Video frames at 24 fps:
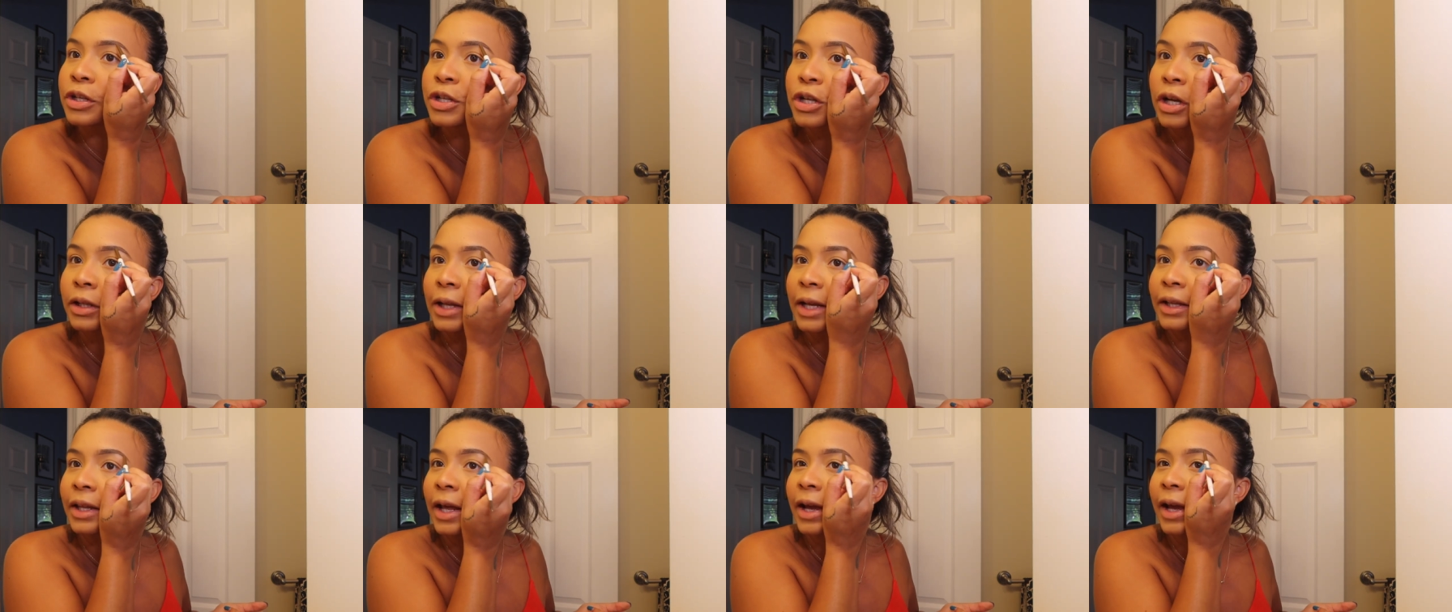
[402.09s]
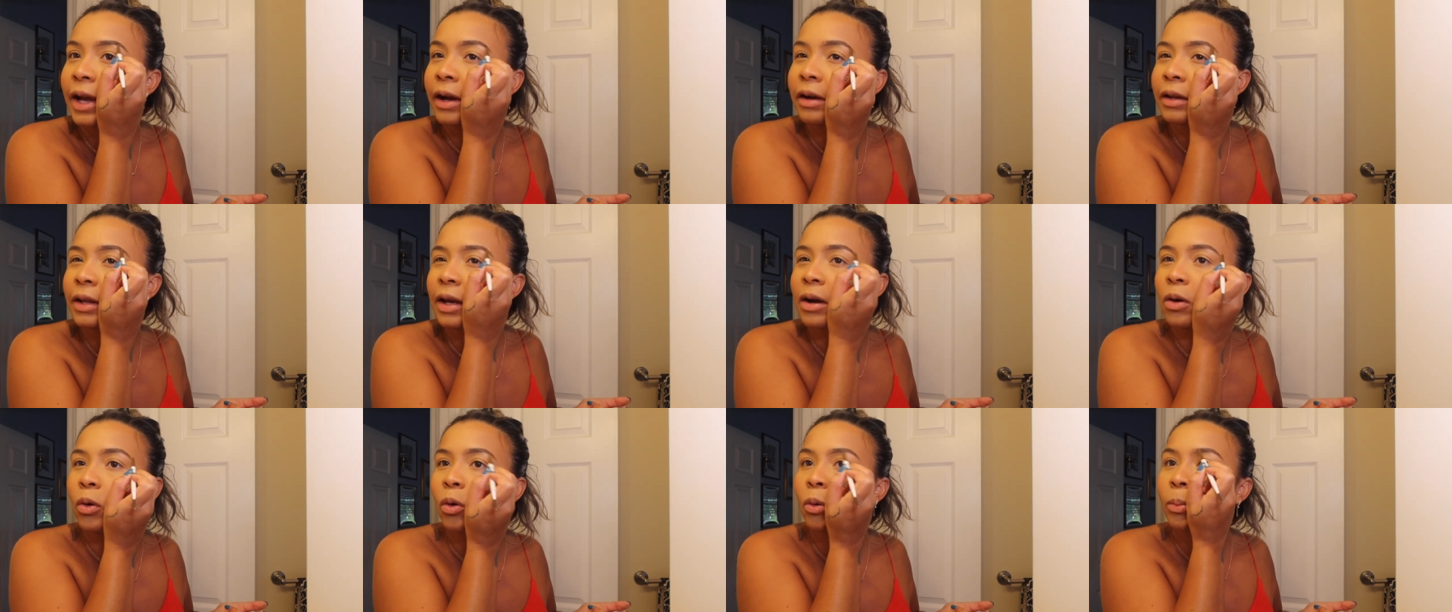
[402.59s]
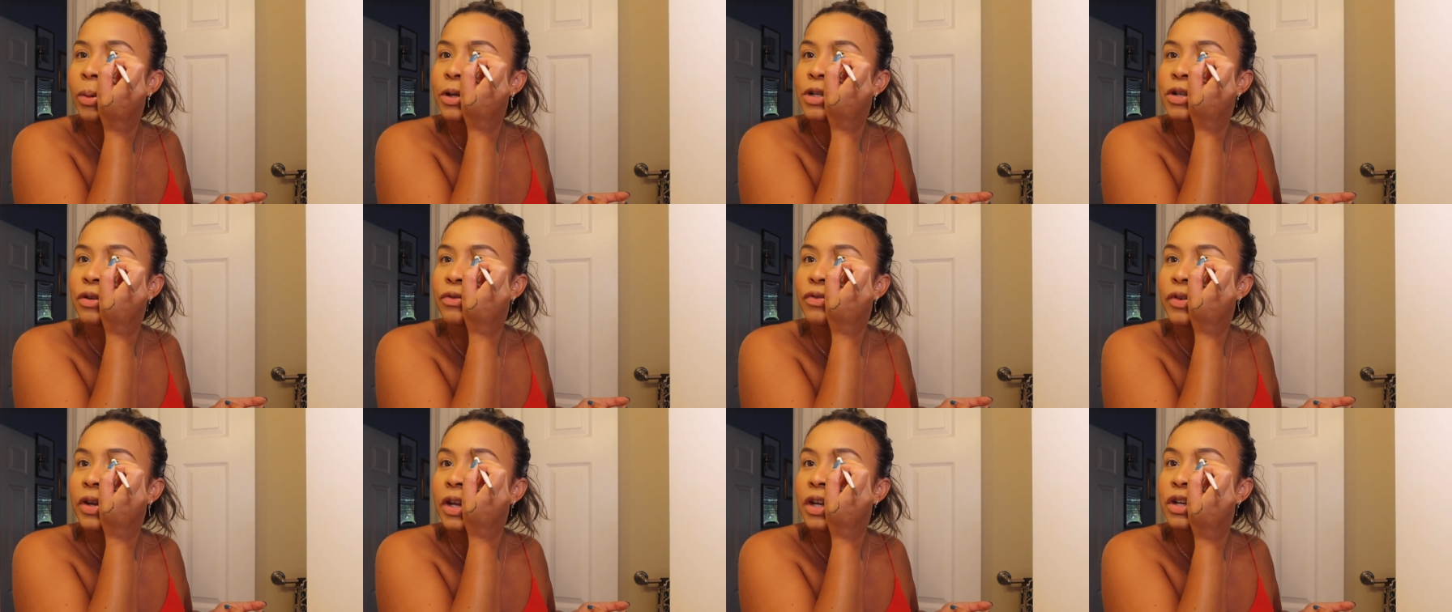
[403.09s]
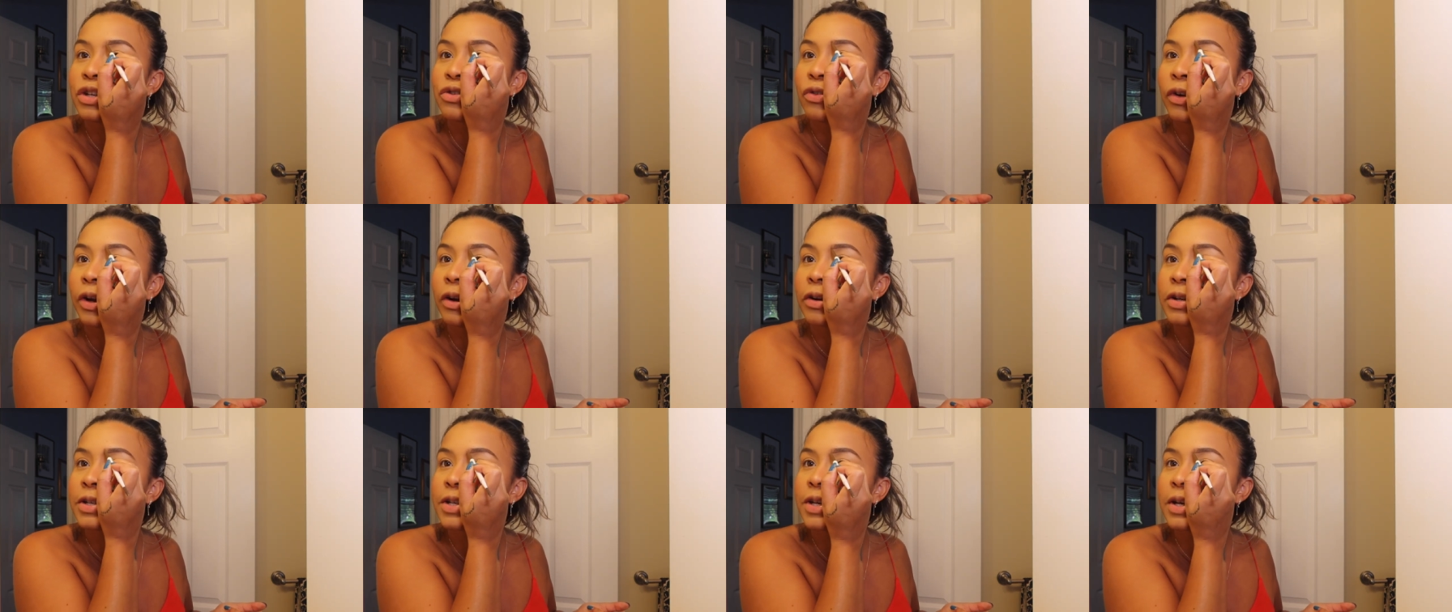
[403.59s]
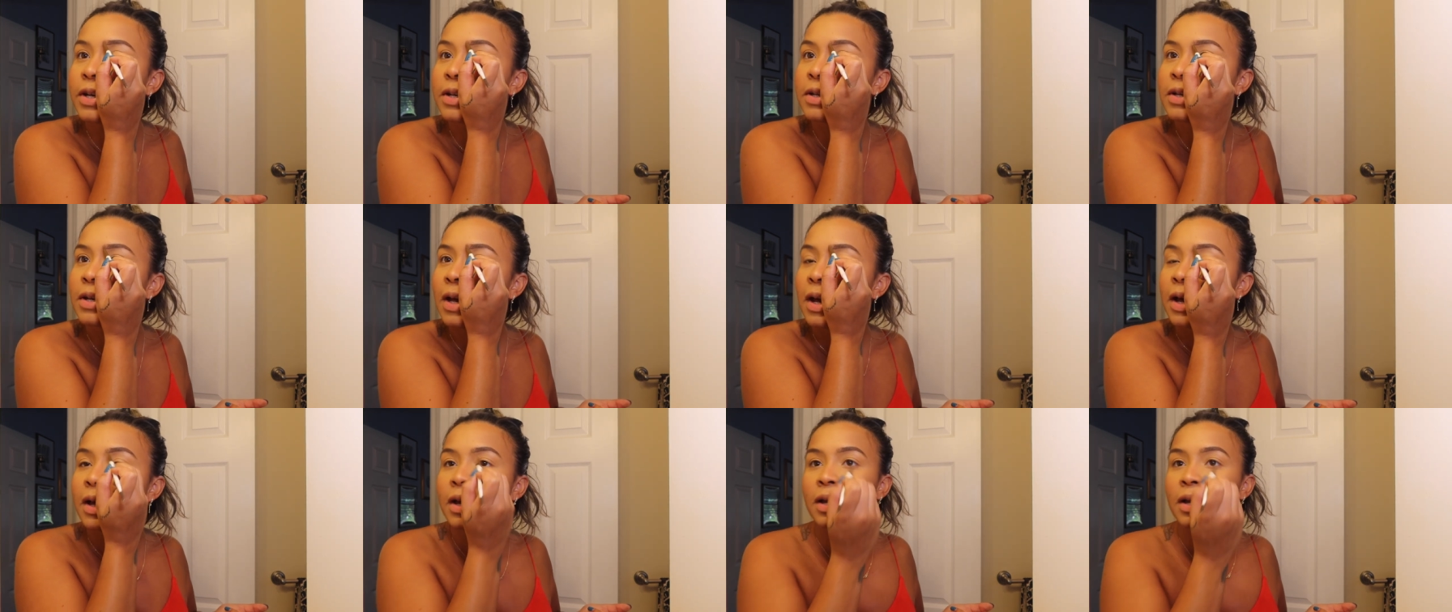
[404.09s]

They, like they carry like a whole bunch of niche fragrances,